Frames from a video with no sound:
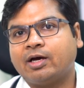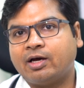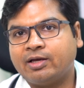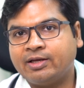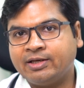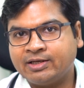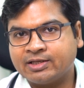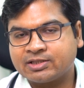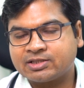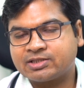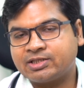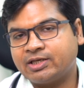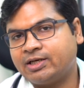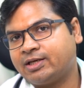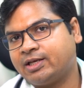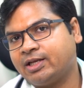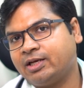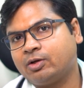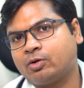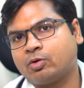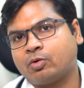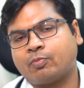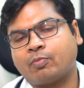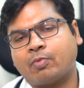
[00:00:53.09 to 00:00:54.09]
in a
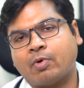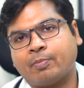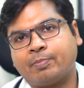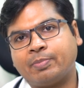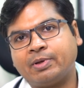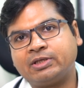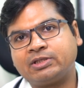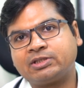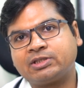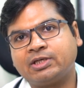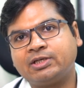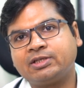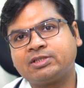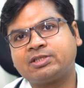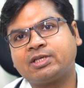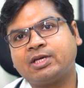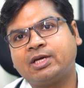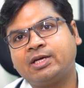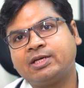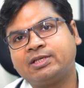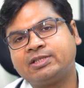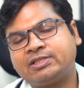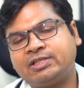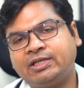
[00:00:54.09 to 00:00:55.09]
certain group of patients,
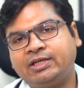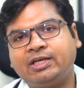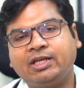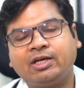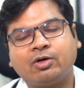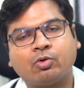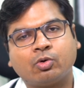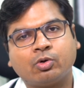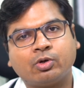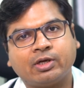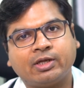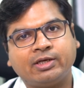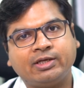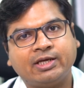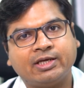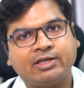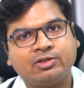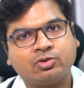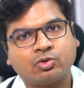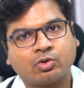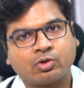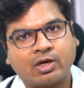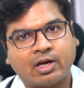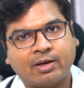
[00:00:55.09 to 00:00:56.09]
CT coronary
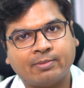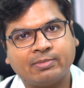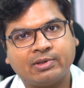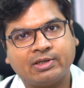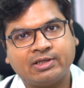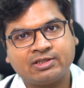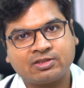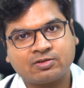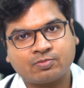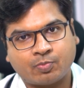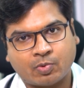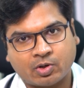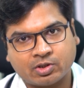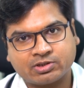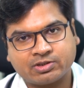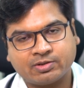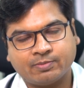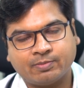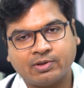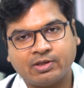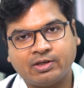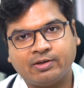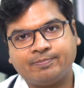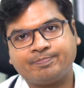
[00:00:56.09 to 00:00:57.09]
angiogram is
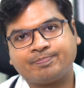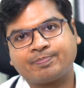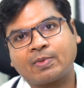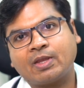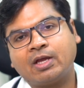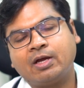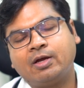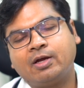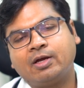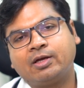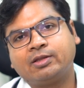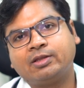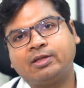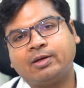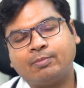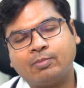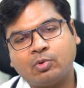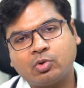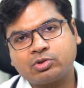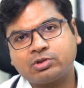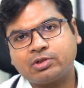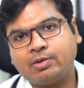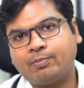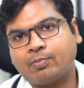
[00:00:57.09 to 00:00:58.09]
possible. The
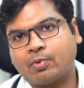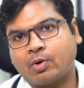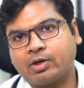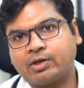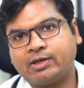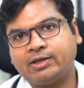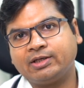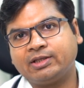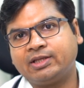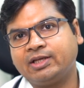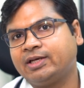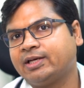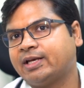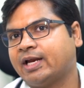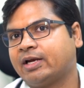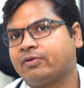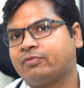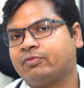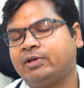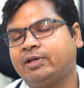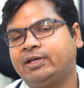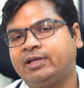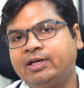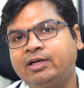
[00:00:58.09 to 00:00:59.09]
most important thing that
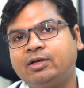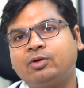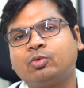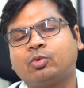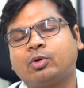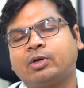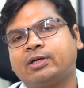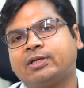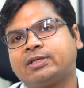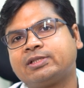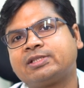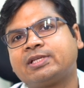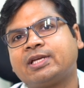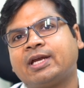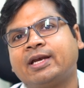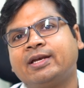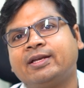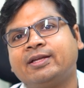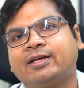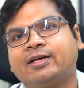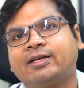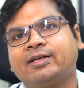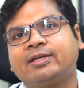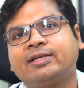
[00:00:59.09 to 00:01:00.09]
we need to understand
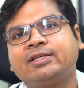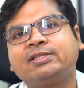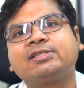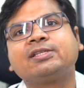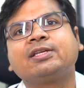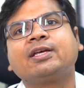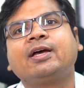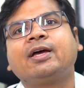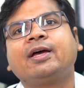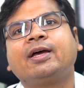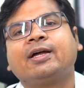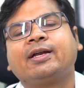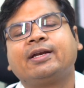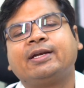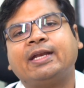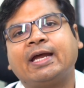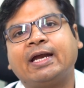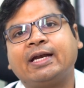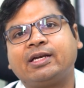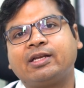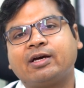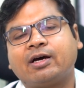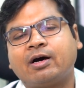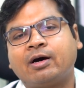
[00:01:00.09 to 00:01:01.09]
here is
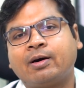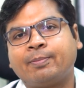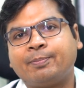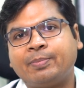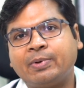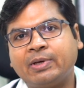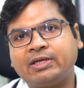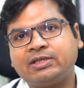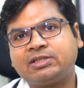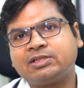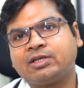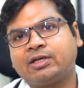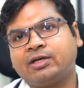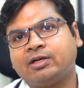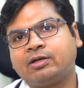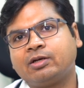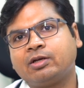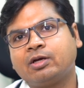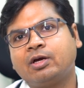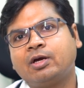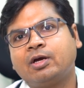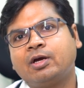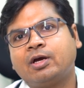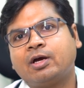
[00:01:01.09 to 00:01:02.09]
that a patient,
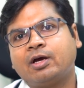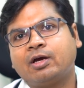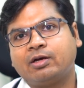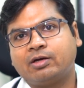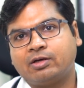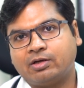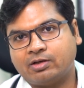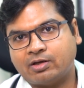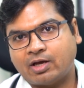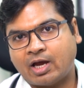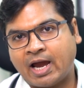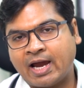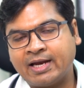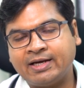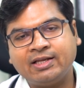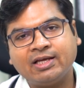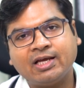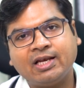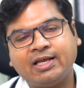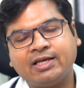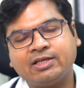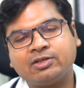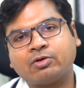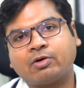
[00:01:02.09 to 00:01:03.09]

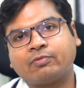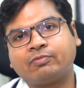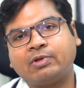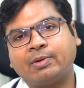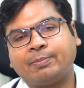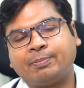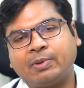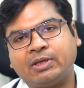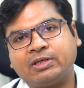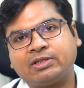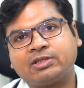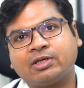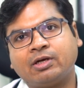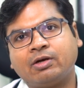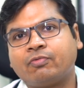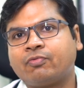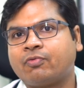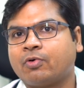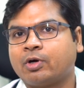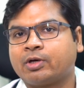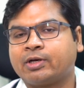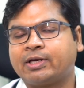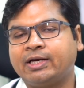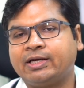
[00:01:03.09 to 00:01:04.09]
ideal age of the patient
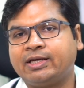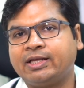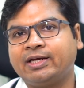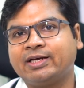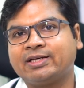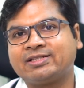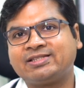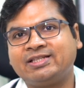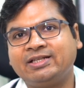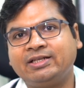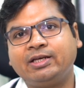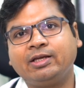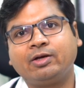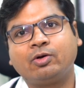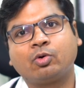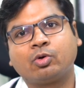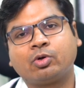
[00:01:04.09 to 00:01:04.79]
for getting a CT